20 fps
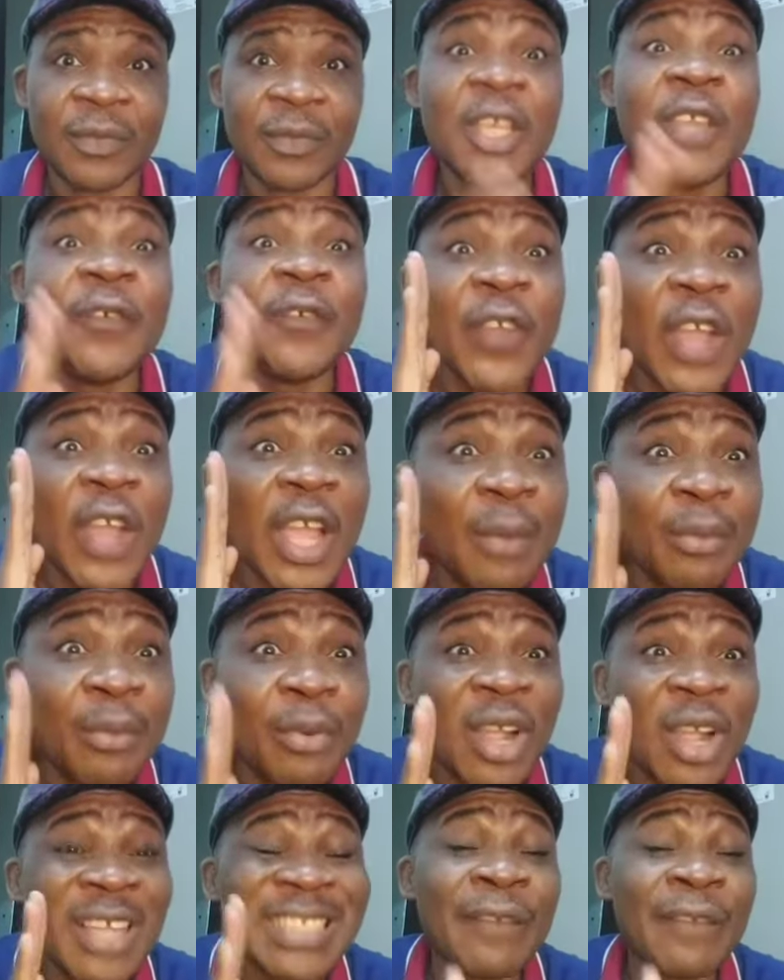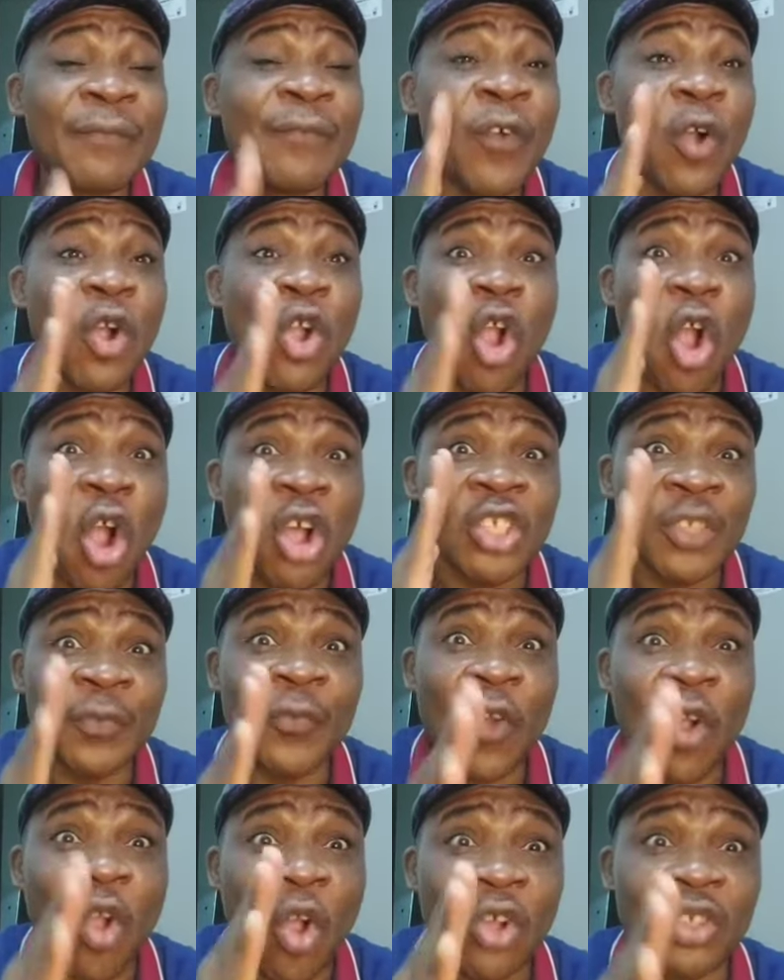If you're a broadcaster, focus.
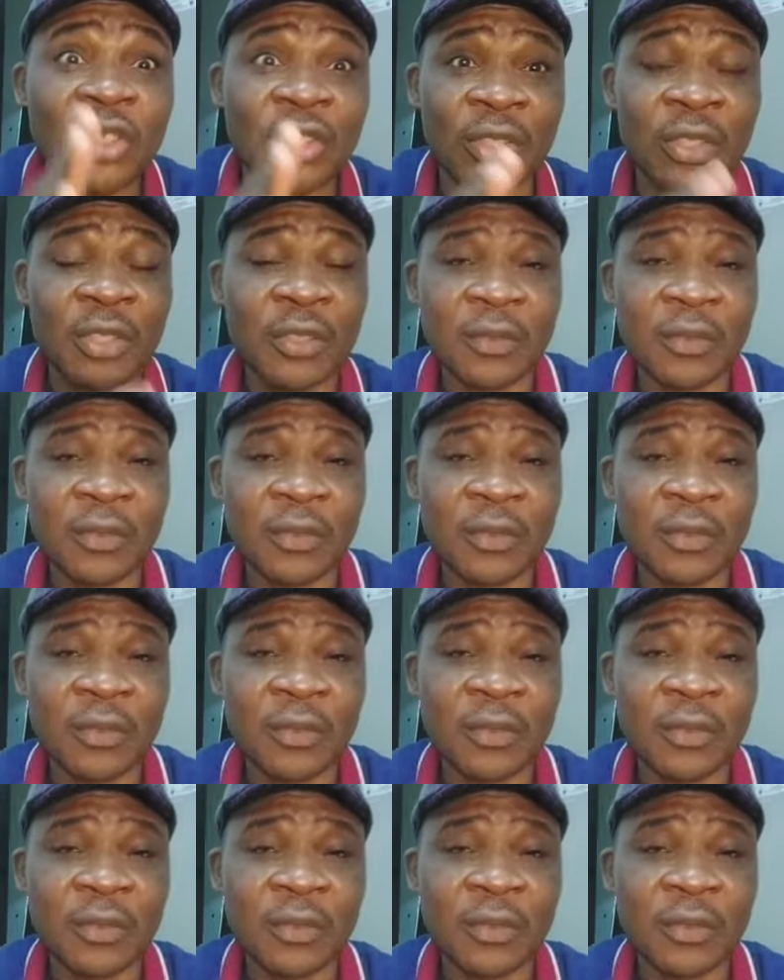Focus.